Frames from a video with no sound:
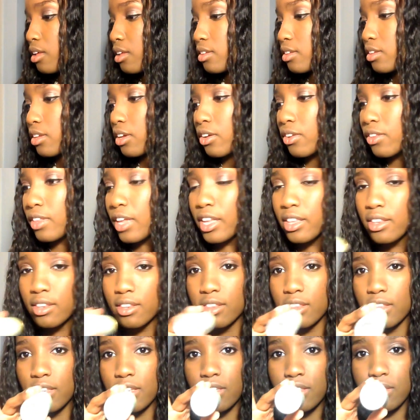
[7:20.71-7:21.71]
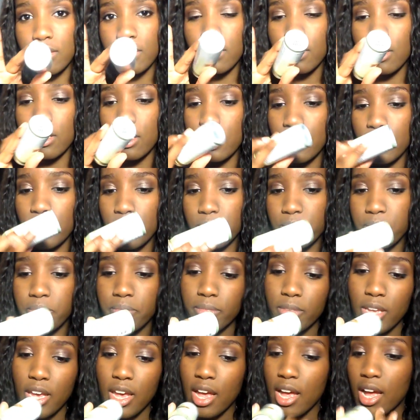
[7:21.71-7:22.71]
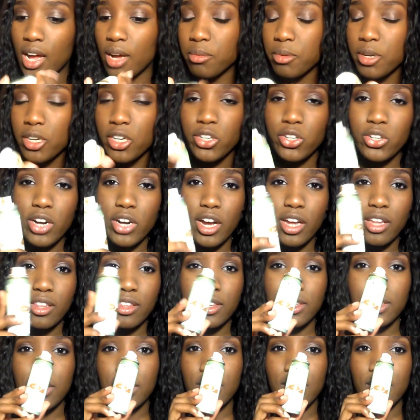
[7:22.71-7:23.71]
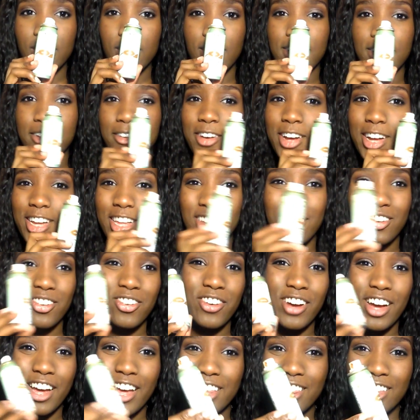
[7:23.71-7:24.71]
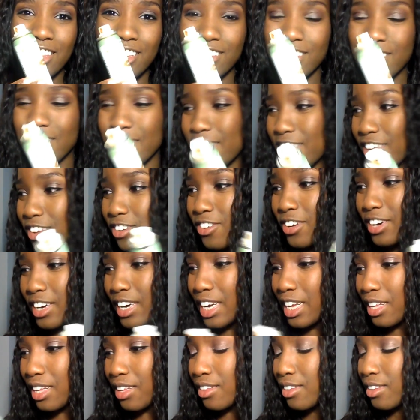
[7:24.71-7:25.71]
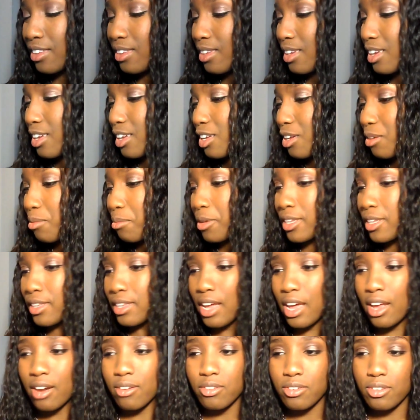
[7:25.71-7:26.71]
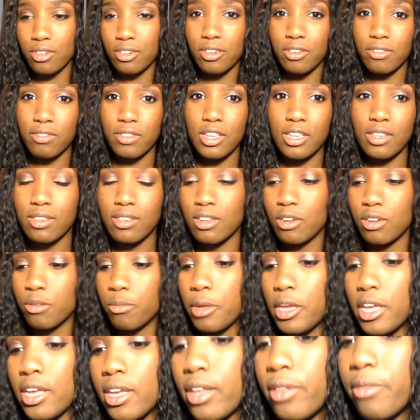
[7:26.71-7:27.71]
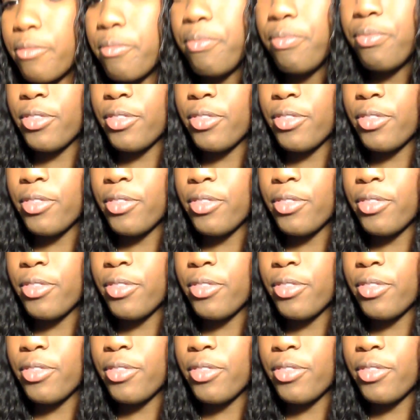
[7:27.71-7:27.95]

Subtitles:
So that's this. I'm gonna try and see if I can find this anywhere else, because I don't know if they still make it.